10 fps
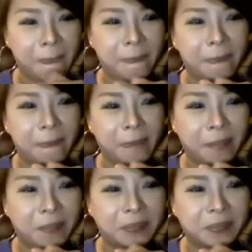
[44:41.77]
it's
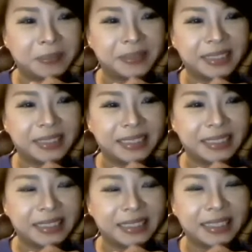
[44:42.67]
good. It's good.
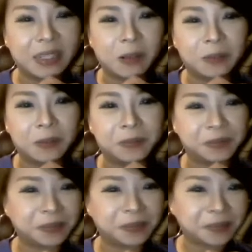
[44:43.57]
Mm, yeah.
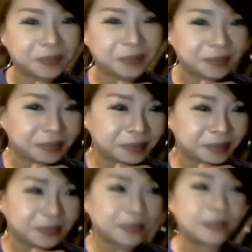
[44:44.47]
It's very interesting.